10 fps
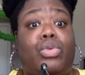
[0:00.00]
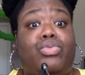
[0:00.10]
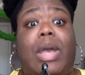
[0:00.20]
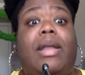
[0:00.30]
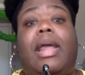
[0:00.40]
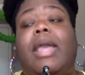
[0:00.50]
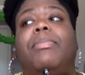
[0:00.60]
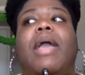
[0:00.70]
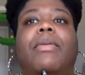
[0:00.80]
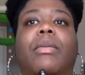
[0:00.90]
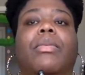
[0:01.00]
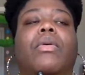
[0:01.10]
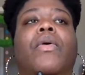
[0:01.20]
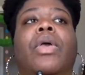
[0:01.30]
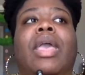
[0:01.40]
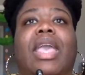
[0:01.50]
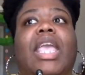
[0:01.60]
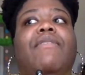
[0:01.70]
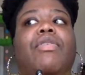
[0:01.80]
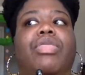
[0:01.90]
do not like black people,
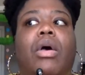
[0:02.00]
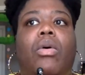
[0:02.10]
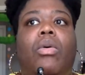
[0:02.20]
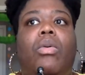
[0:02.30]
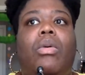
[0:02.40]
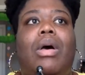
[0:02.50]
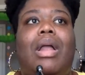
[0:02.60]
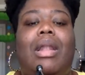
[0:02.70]
even though